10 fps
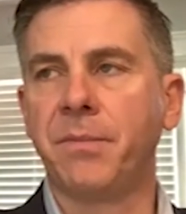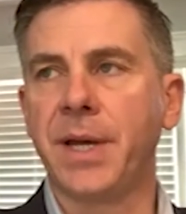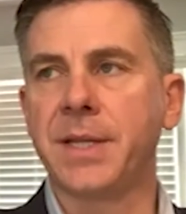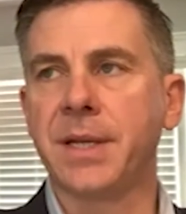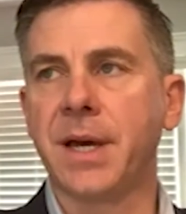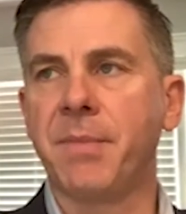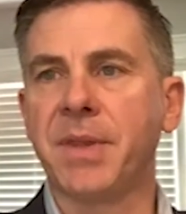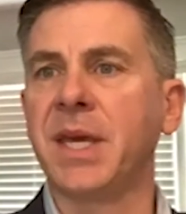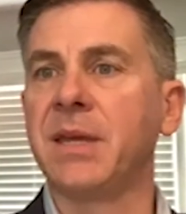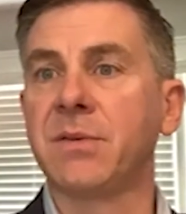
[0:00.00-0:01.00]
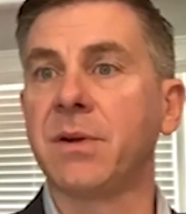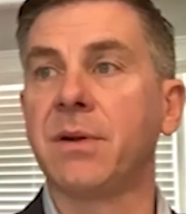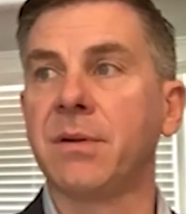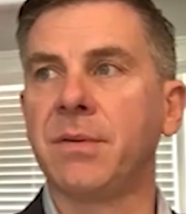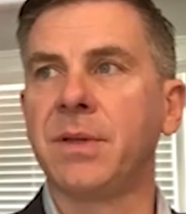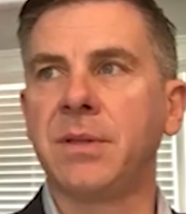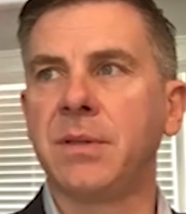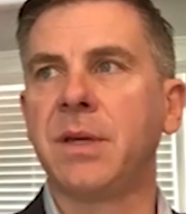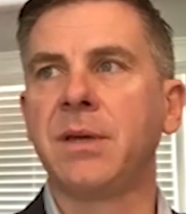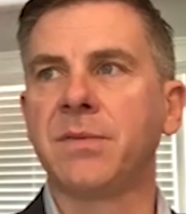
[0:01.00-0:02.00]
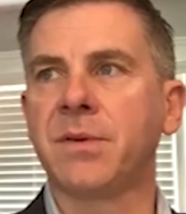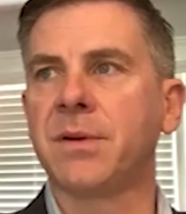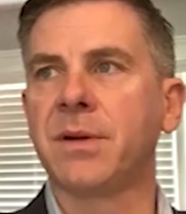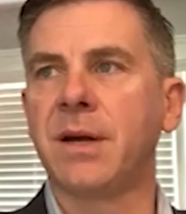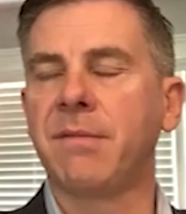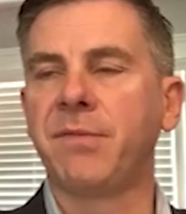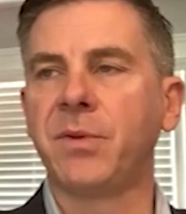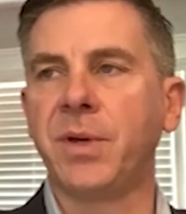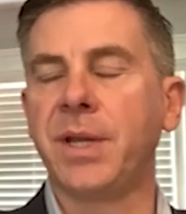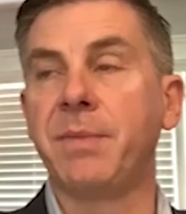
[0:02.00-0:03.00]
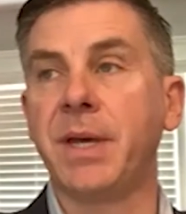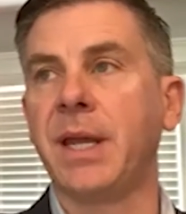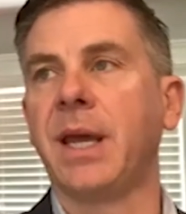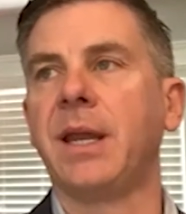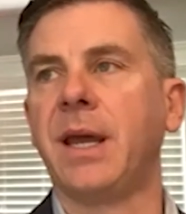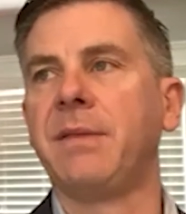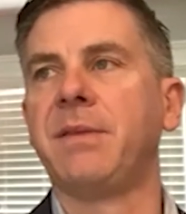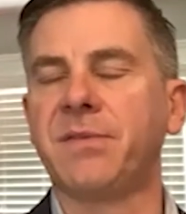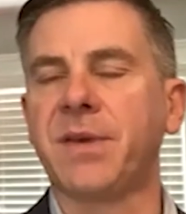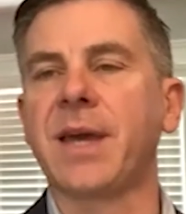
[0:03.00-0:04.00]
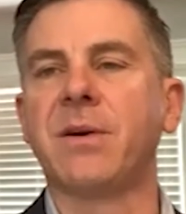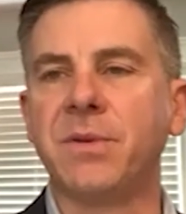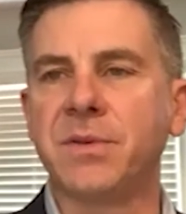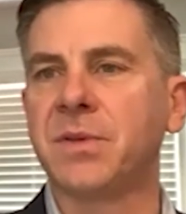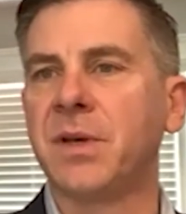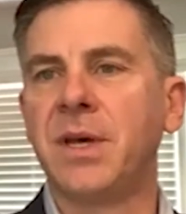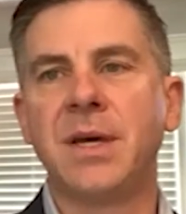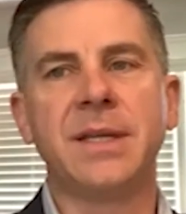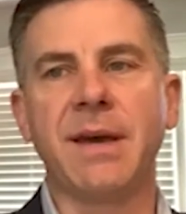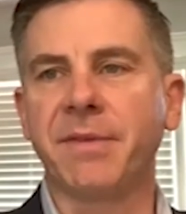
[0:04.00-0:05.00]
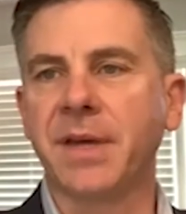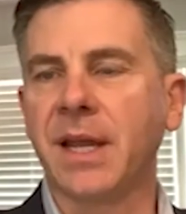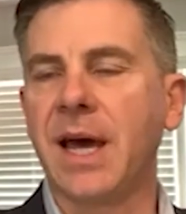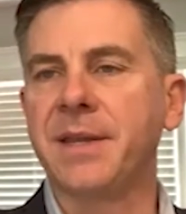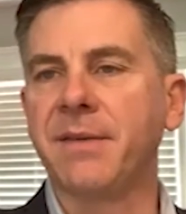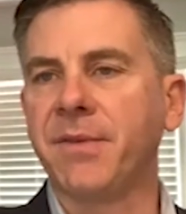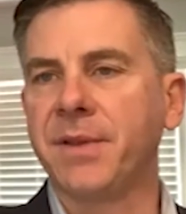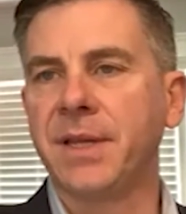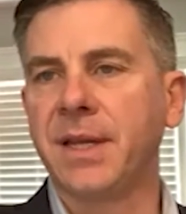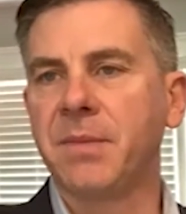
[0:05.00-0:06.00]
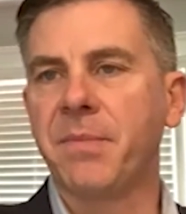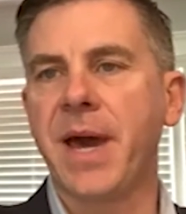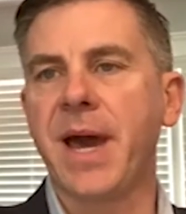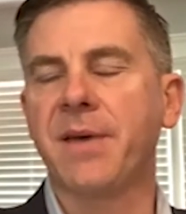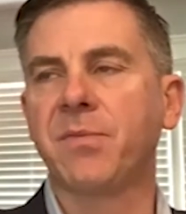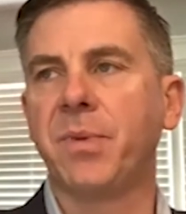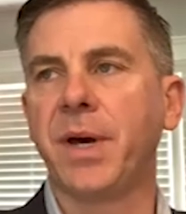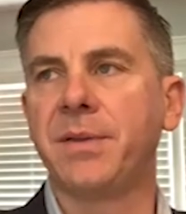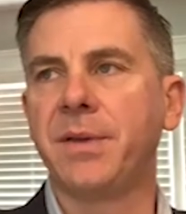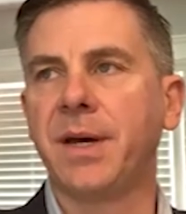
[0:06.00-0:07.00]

But things are fluid, and this cycle was definitely a lot different than in the past, but